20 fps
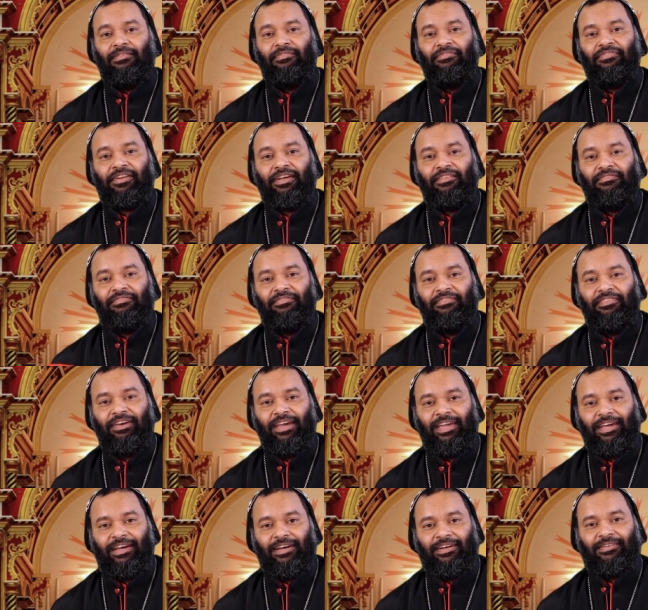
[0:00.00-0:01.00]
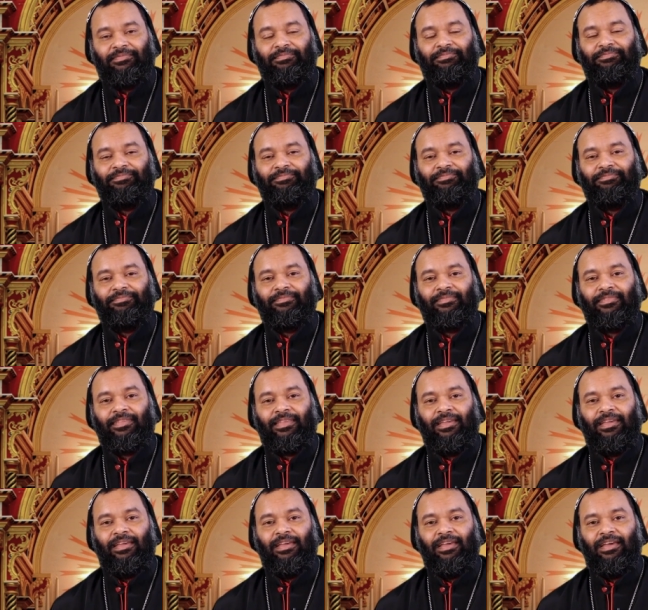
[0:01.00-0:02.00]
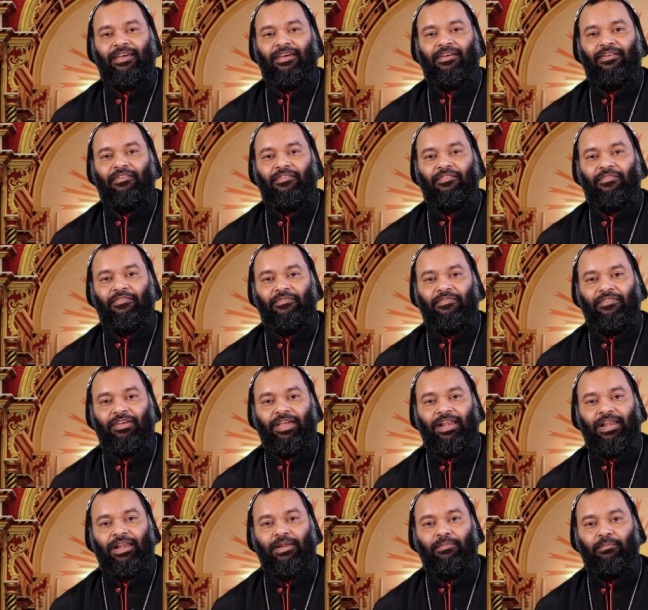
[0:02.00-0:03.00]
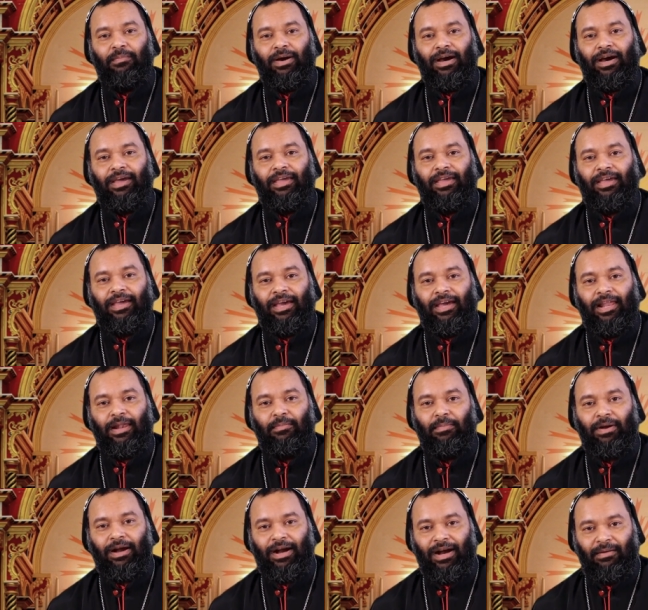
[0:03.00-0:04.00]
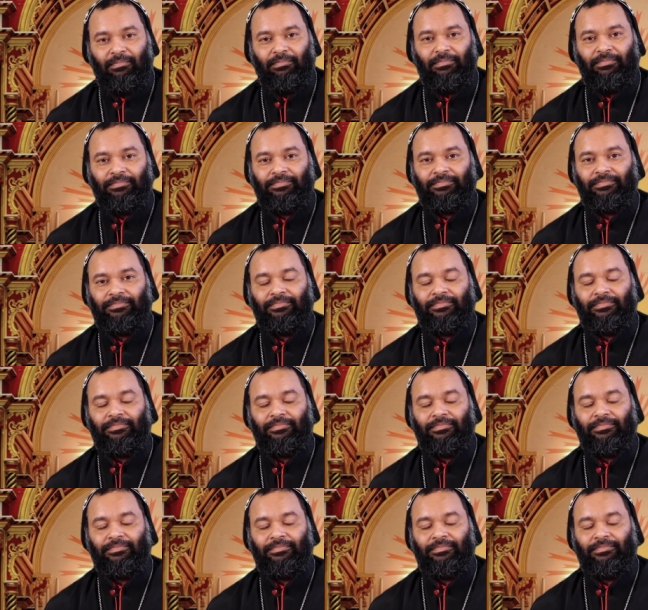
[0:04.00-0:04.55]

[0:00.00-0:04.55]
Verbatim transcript: From where will my help come